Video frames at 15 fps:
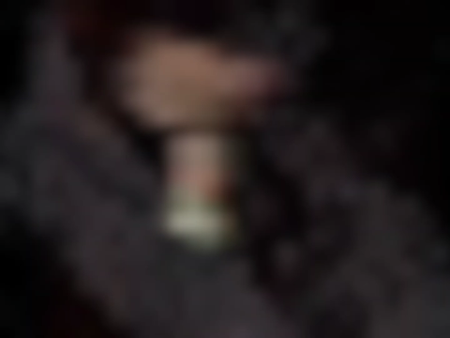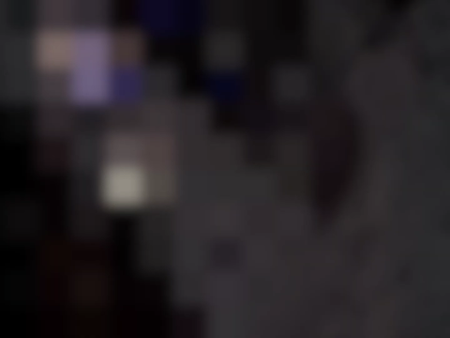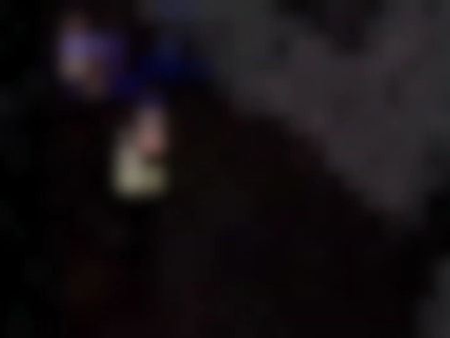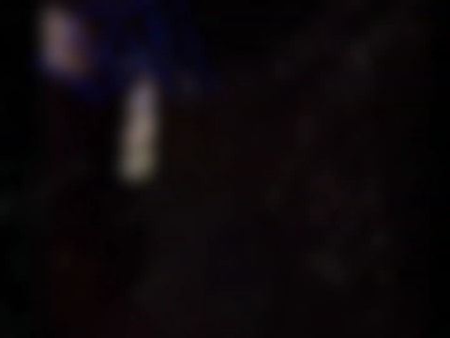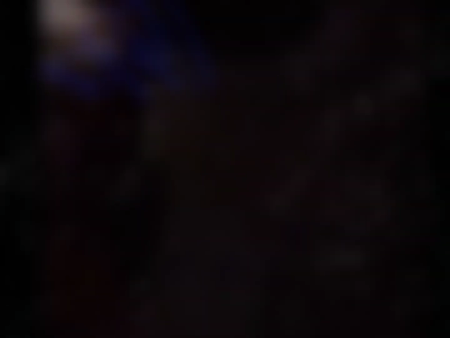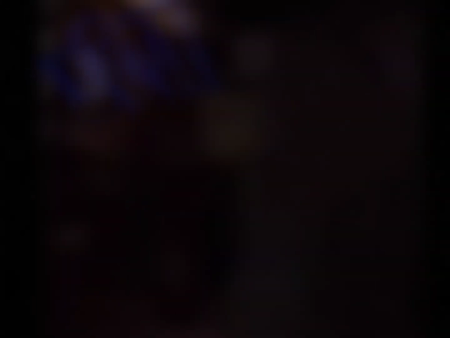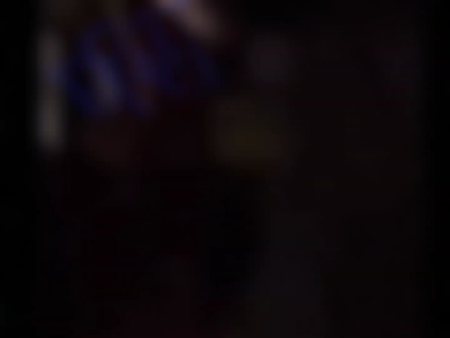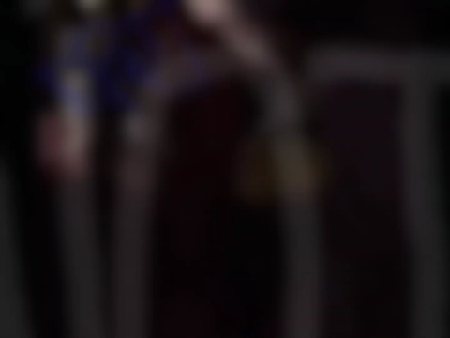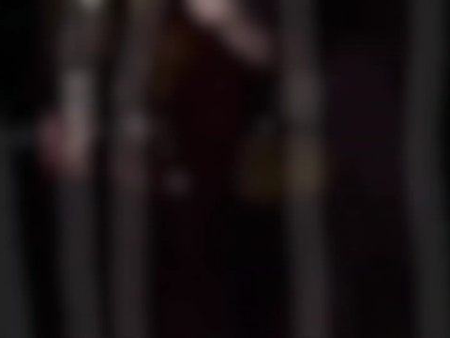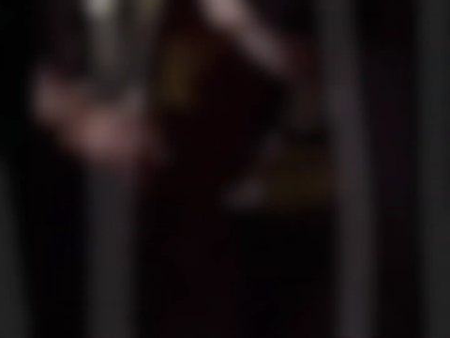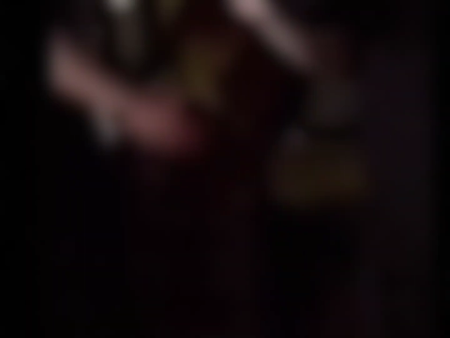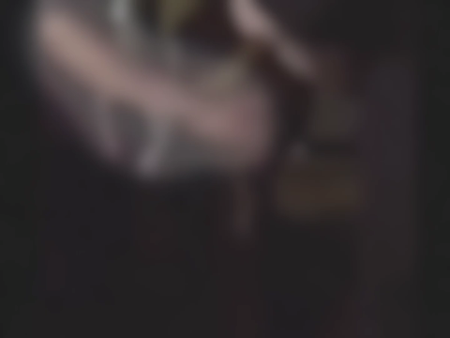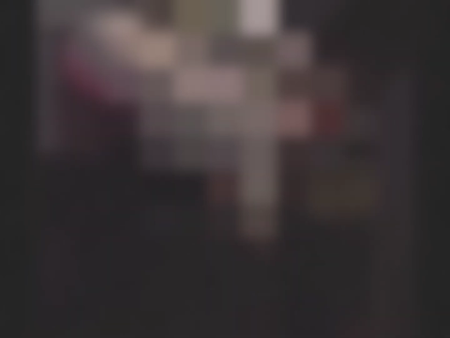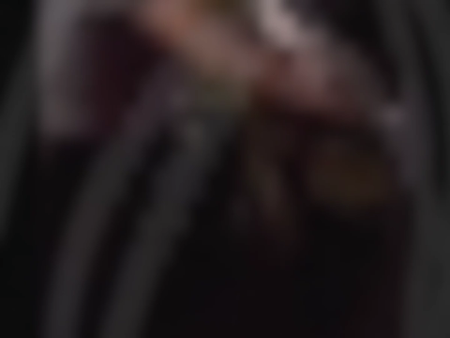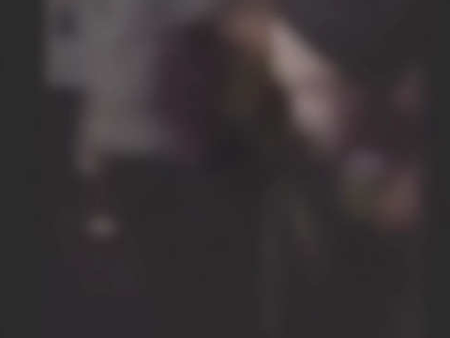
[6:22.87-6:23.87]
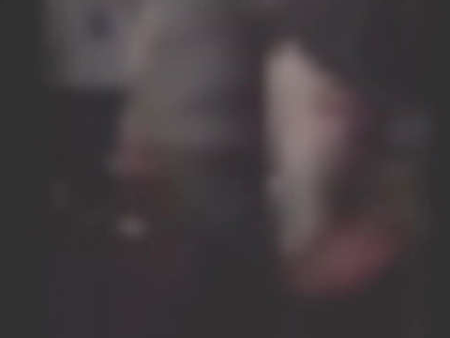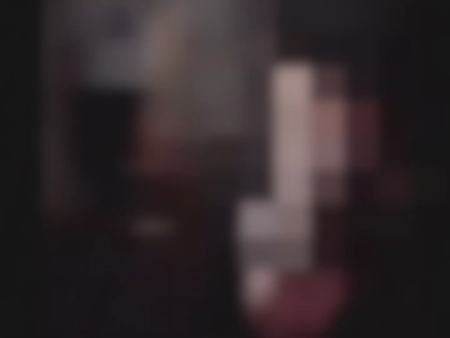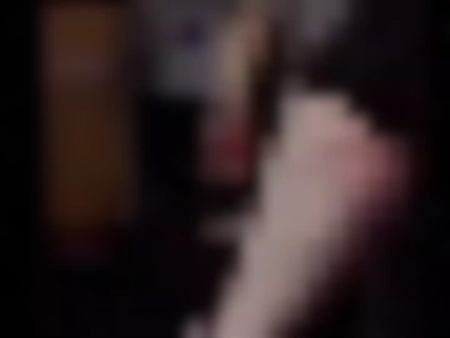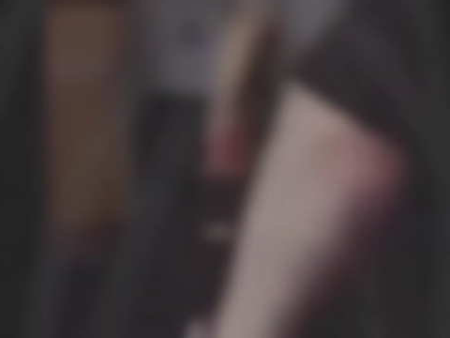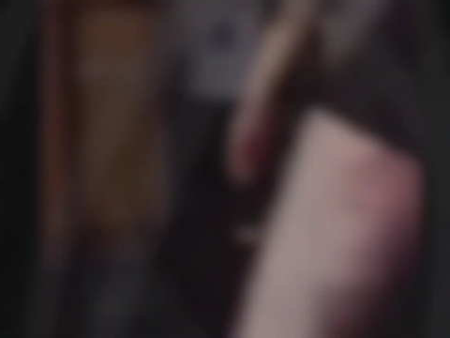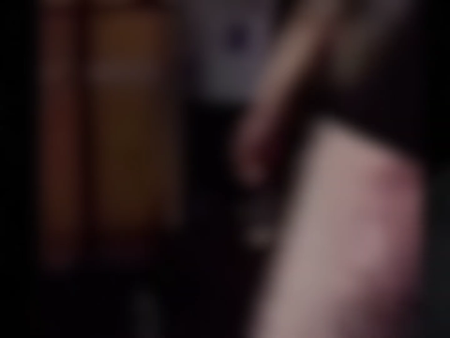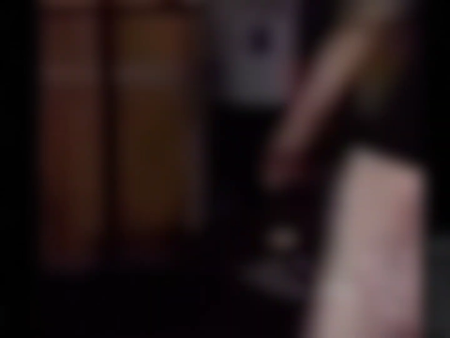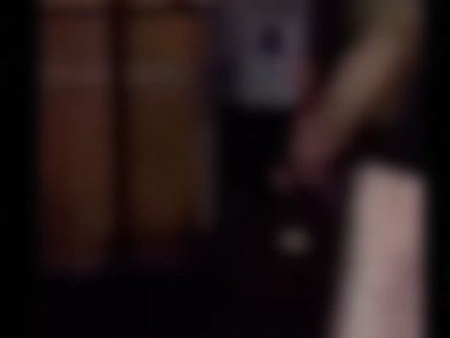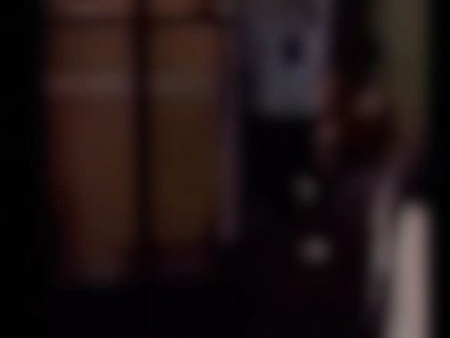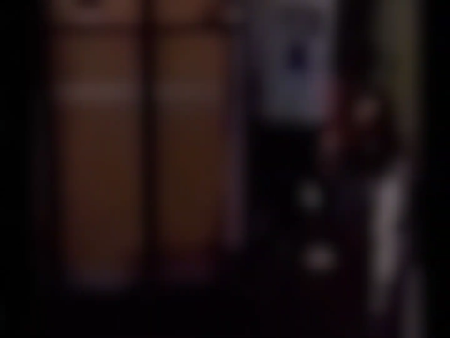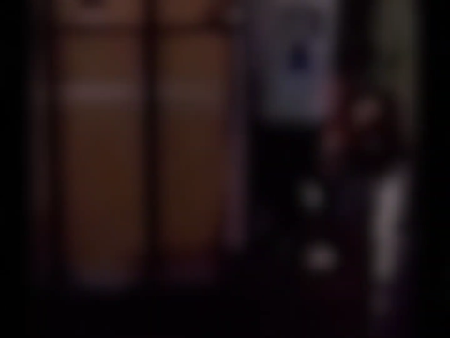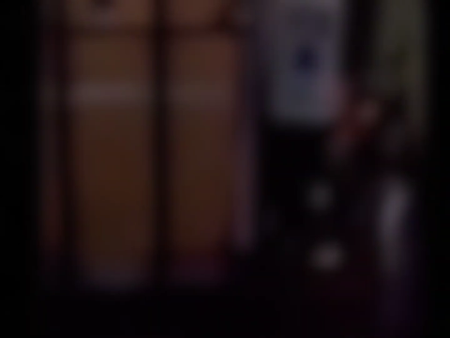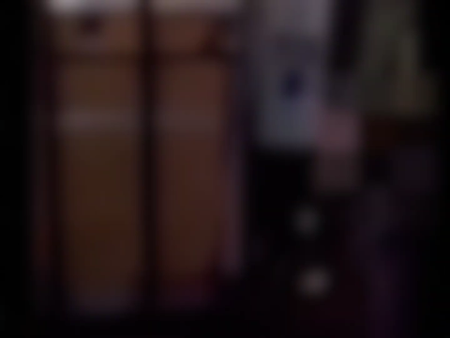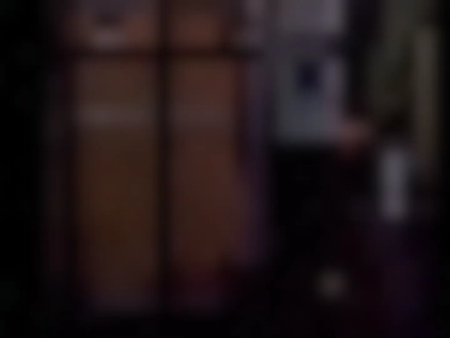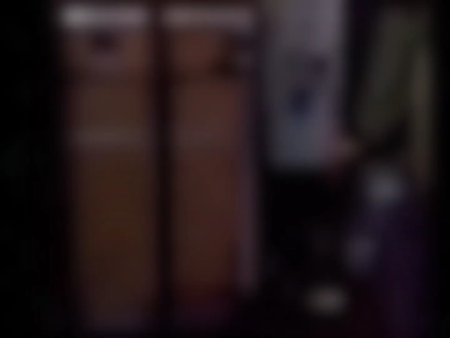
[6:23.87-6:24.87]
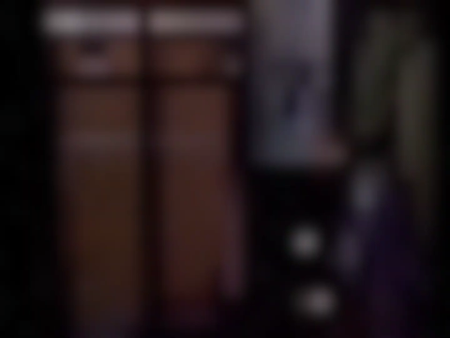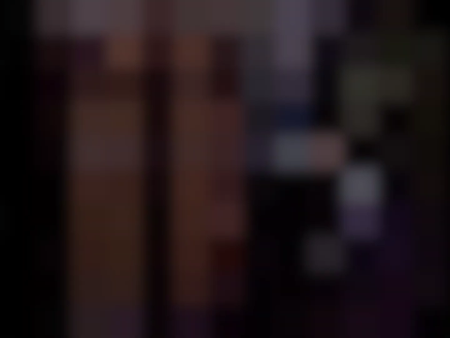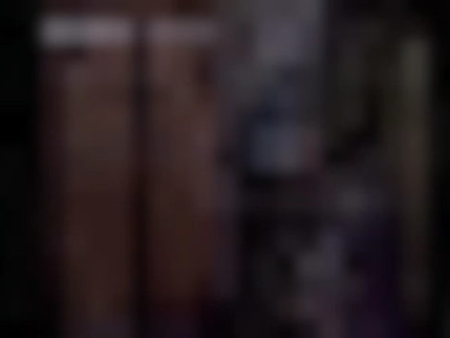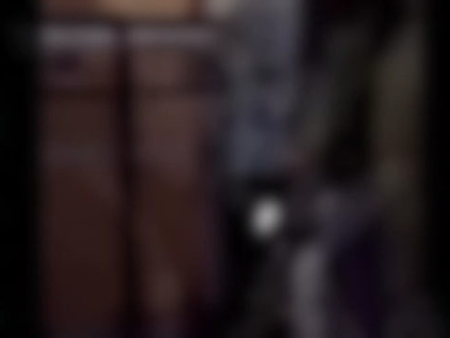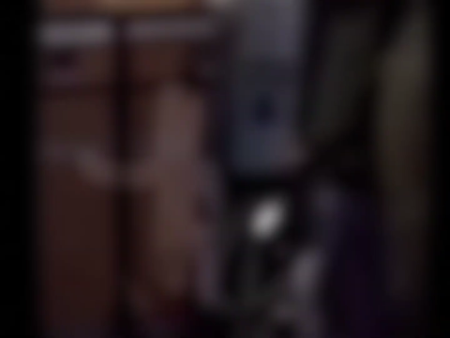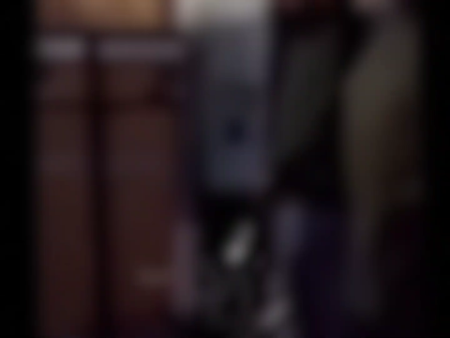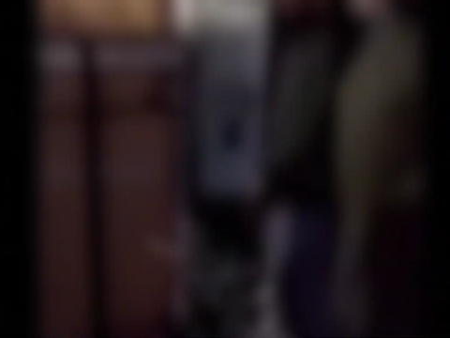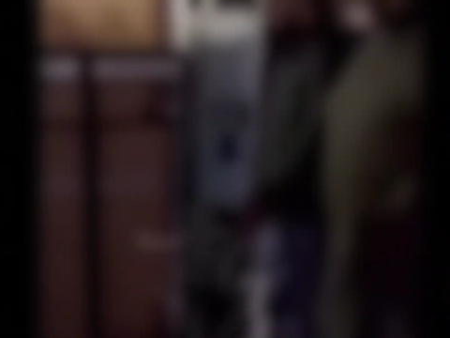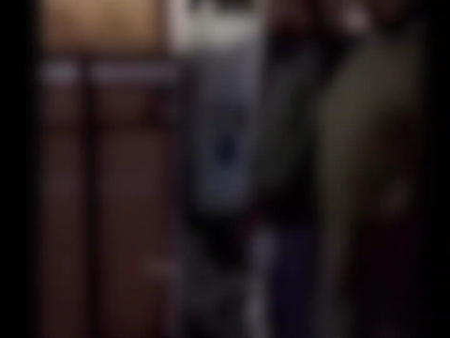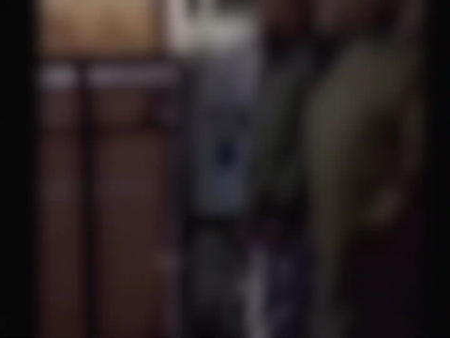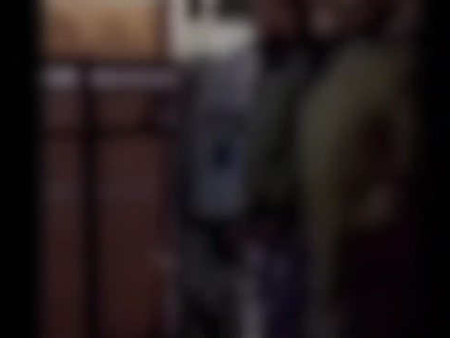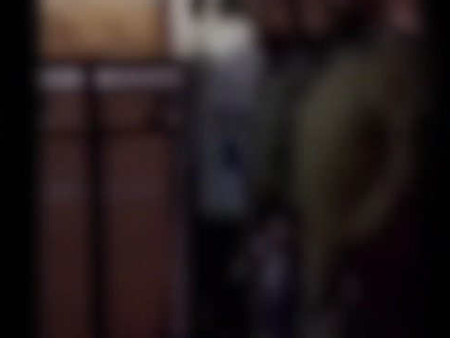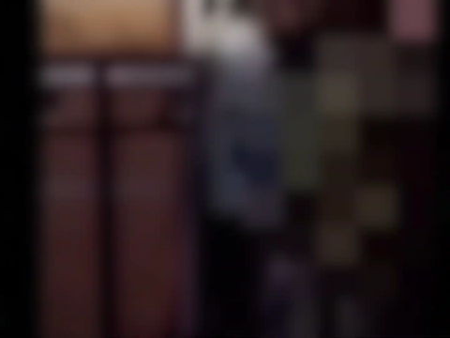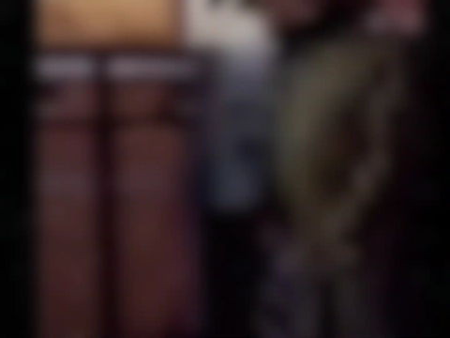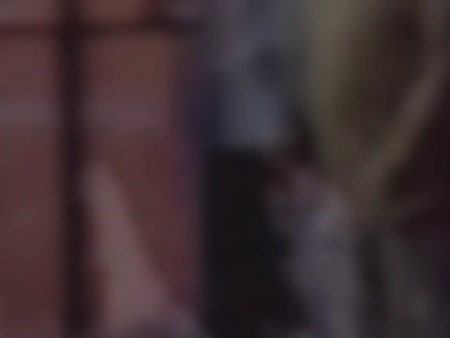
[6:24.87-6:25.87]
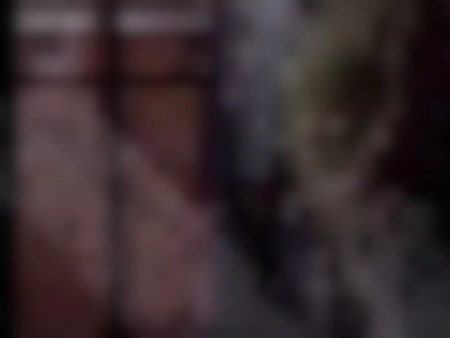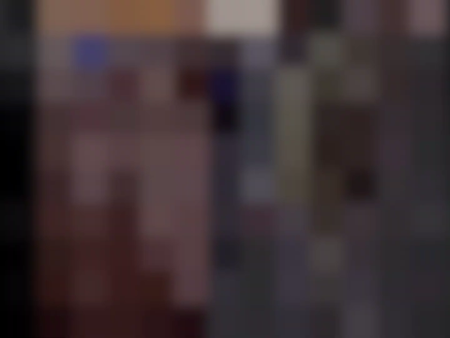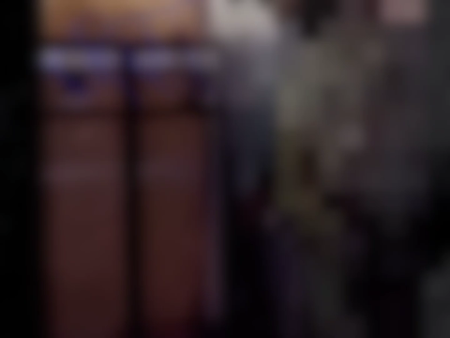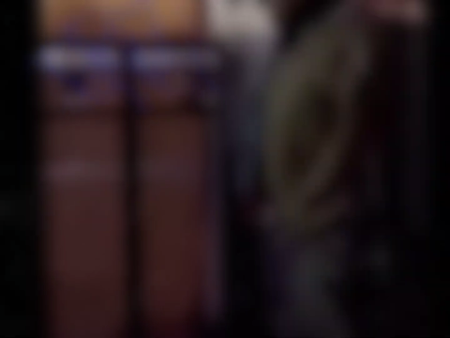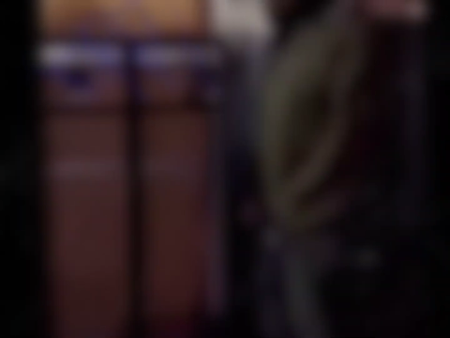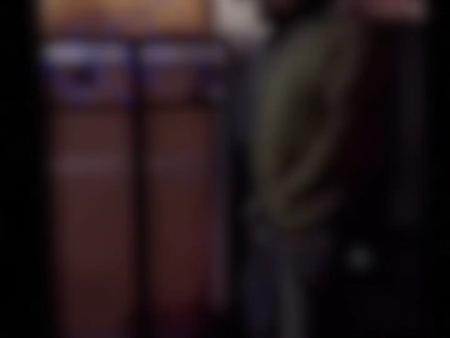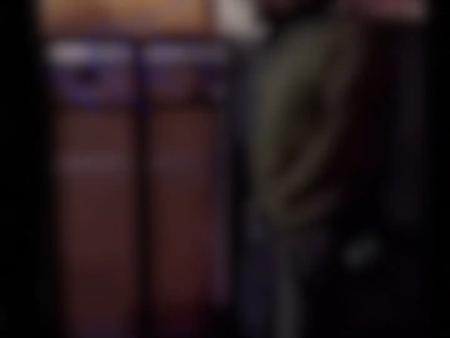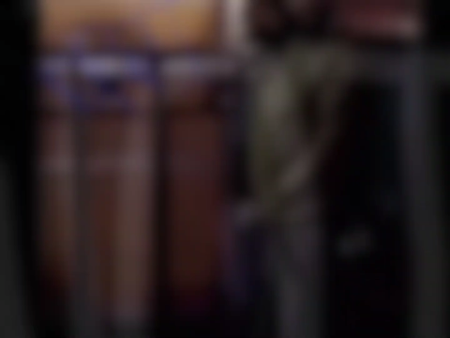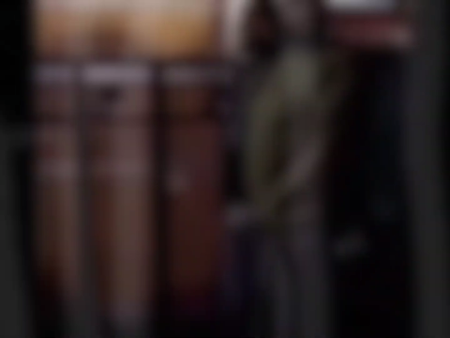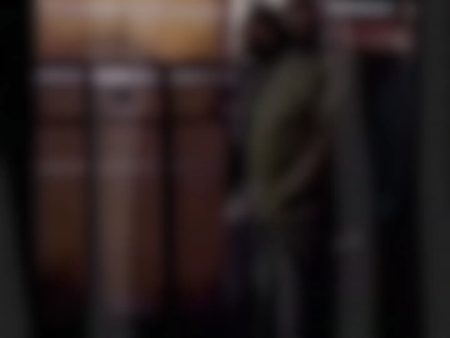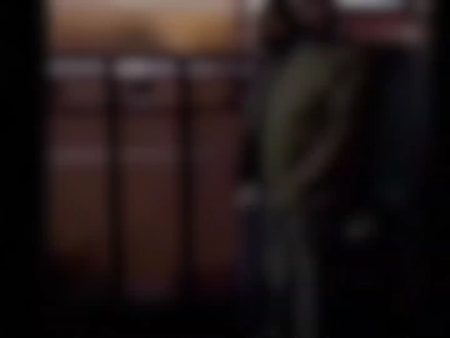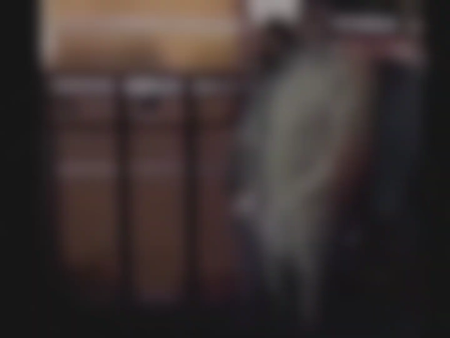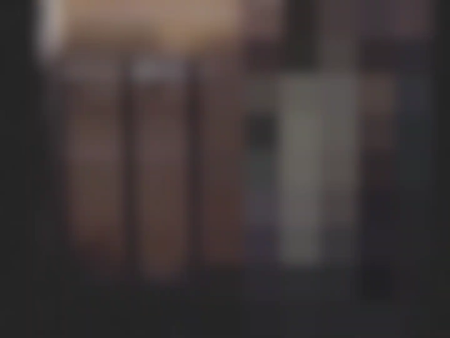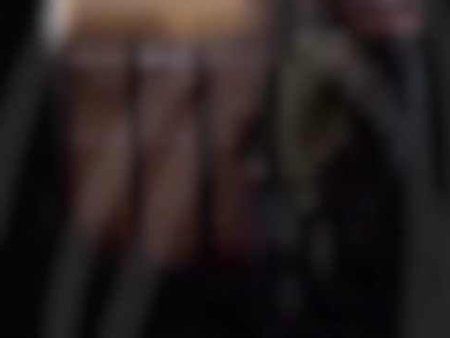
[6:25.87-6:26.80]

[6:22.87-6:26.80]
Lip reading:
Nobody's mouth can be seen.